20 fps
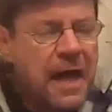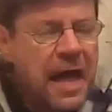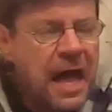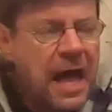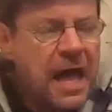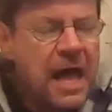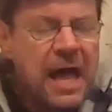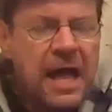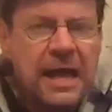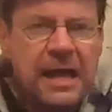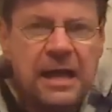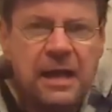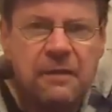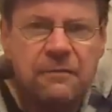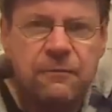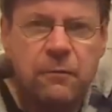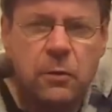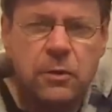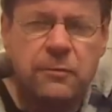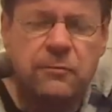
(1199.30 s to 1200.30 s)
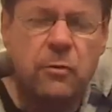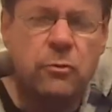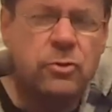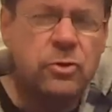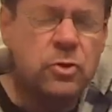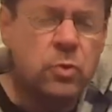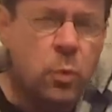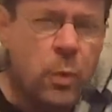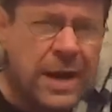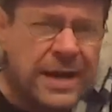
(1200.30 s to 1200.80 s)
highly affordable,
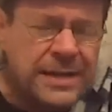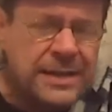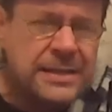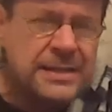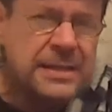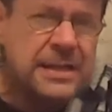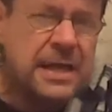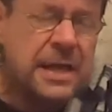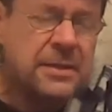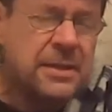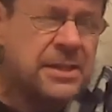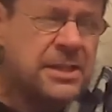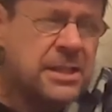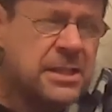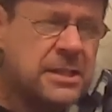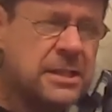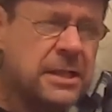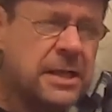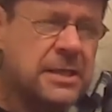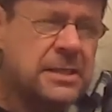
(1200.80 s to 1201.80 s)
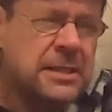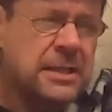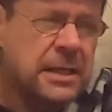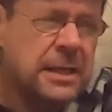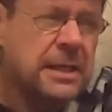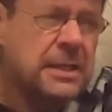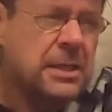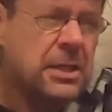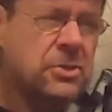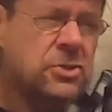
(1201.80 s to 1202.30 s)
twenty, this is
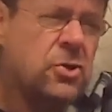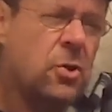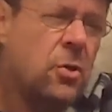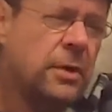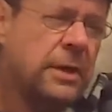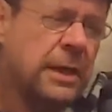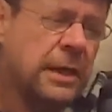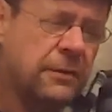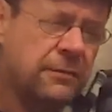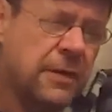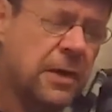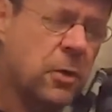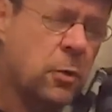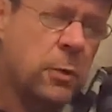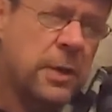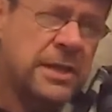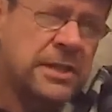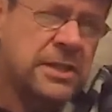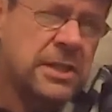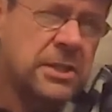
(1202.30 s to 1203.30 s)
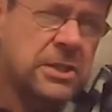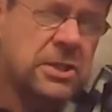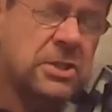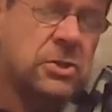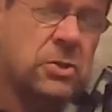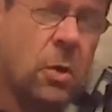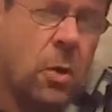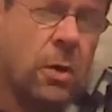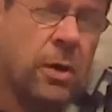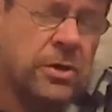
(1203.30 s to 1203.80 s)
literally, you're talking, if it equates into
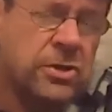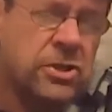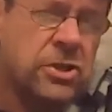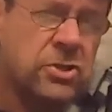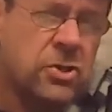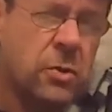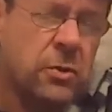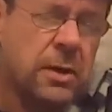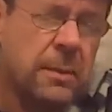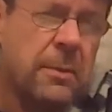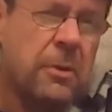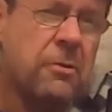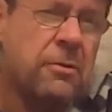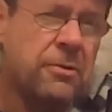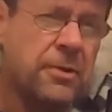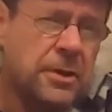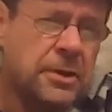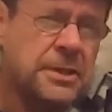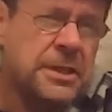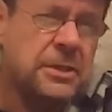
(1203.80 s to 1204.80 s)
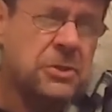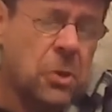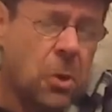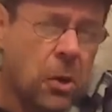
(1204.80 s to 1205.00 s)
dollars, you're talking about thirty